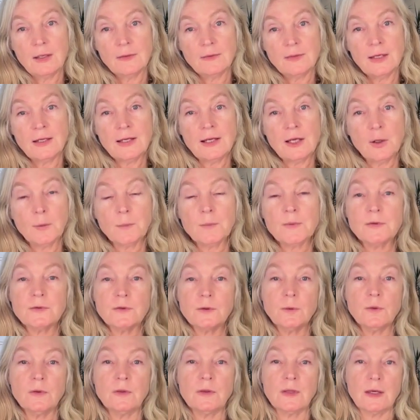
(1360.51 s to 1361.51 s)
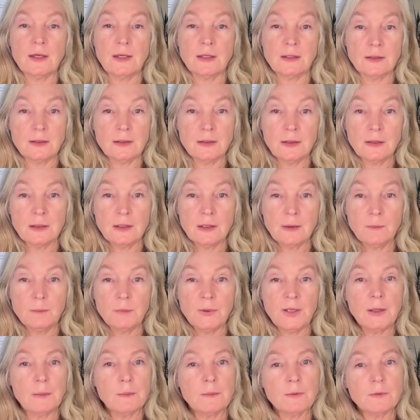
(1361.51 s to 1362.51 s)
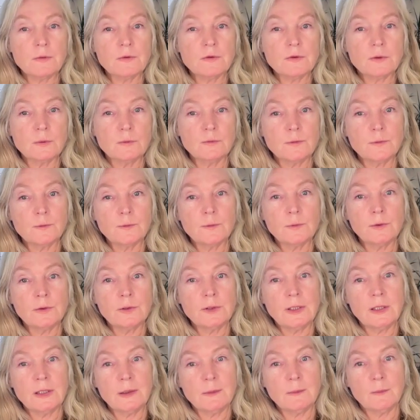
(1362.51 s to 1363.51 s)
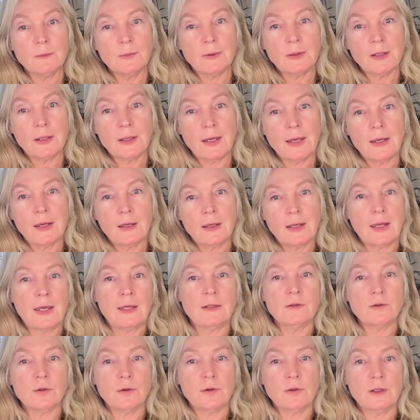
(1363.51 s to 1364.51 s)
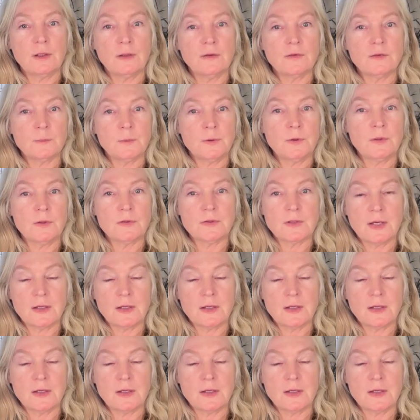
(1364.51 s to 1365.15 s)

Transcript: That helps you then be able to fully enter the experience.